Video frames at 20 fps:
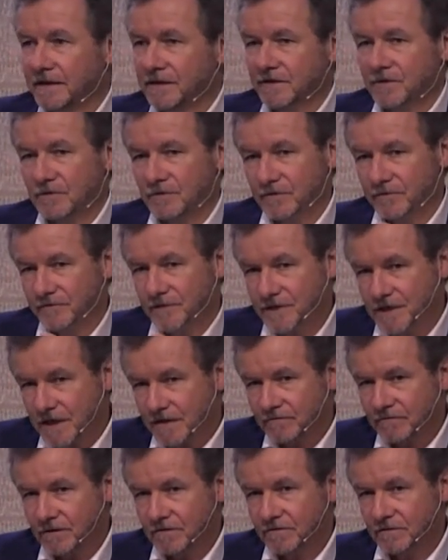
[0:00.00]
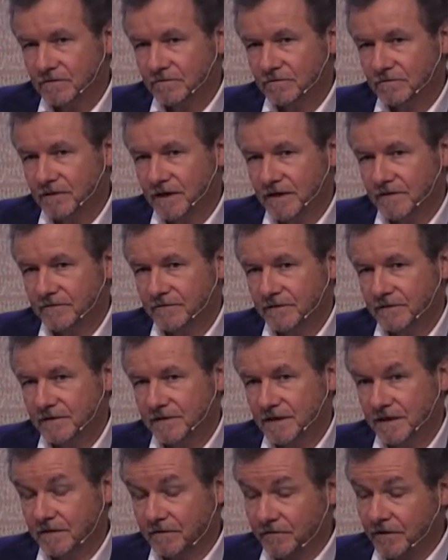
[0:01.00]
a, a, sort of general
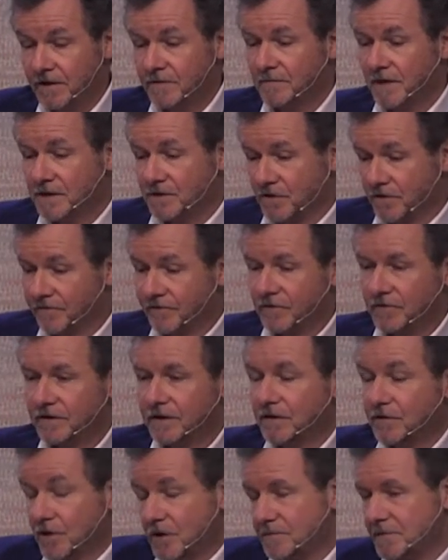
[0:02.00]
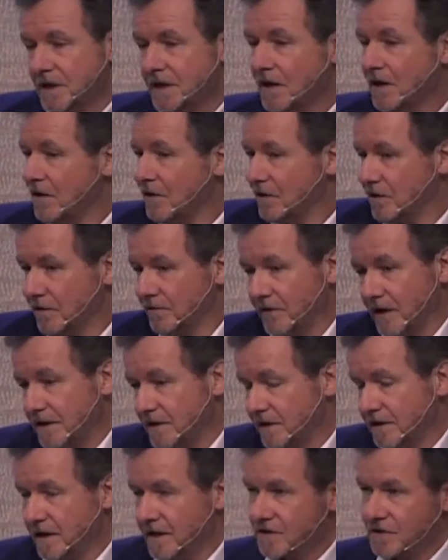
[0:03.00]
relevance, and very much often in terms of
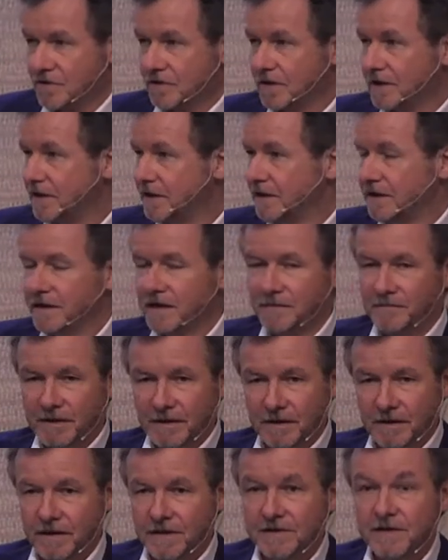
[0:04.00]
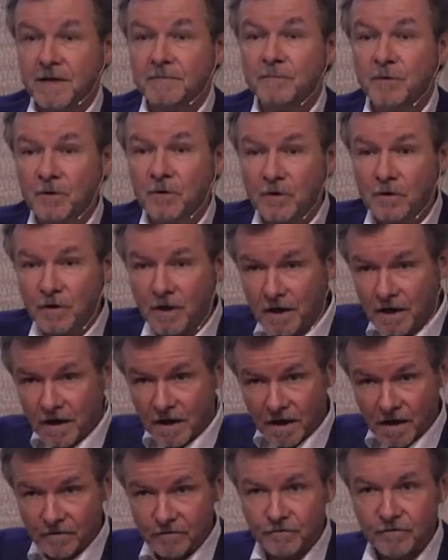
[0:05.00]
architecture, clearly, I mean, Les Abords
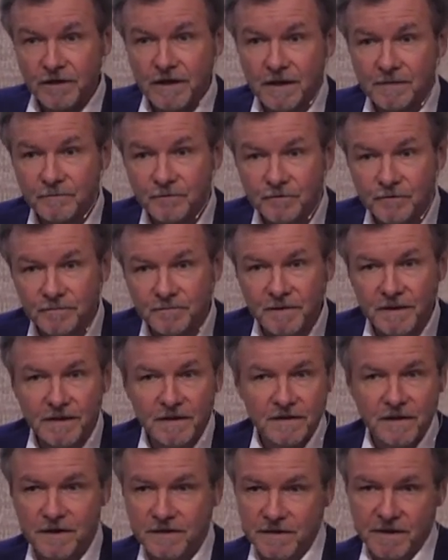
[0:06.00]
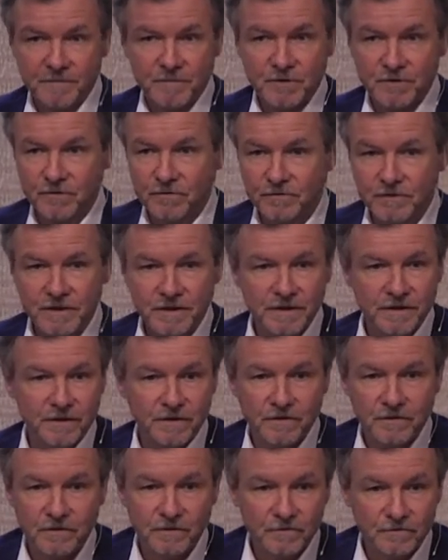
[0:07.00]
how you come to a play, that's
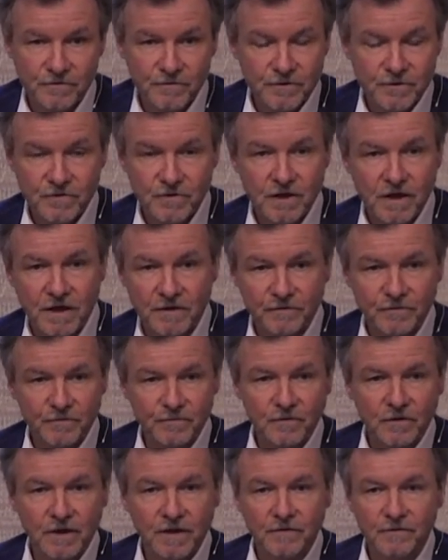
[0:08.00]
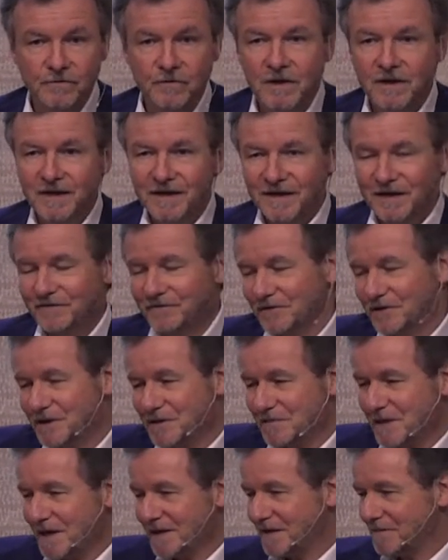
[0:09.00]
absolutely uh, crucial. How you, how you, and for
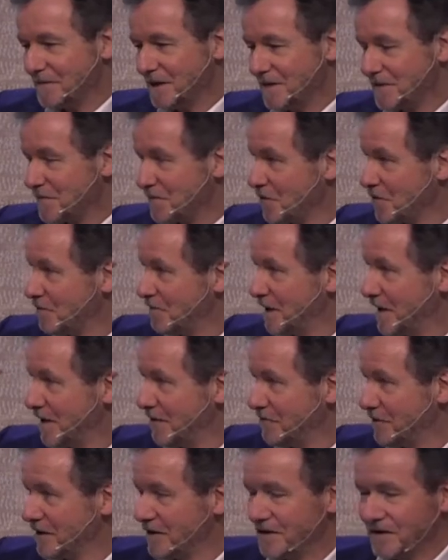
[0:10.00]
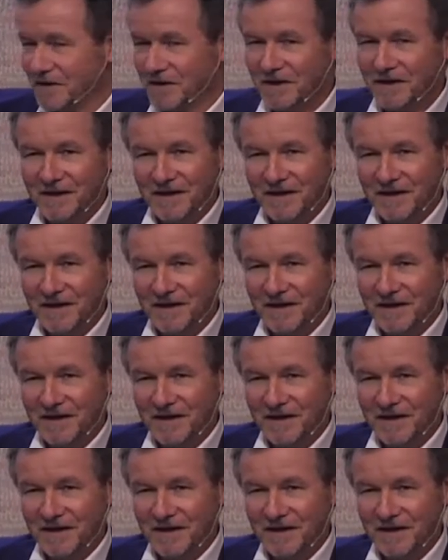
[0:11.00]
instance, my, my small play with the,